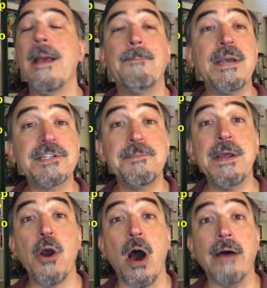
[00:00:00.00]
Pissed
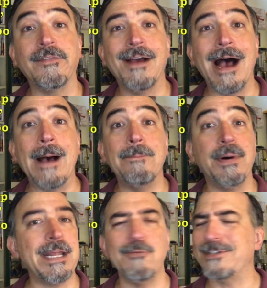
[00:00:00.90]
me off,
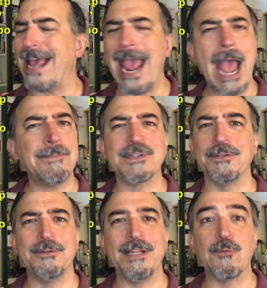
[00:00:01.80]
but he was
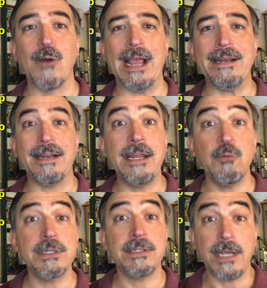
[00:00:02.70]
absolutely right. He
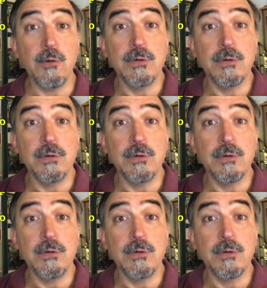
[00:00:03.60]
was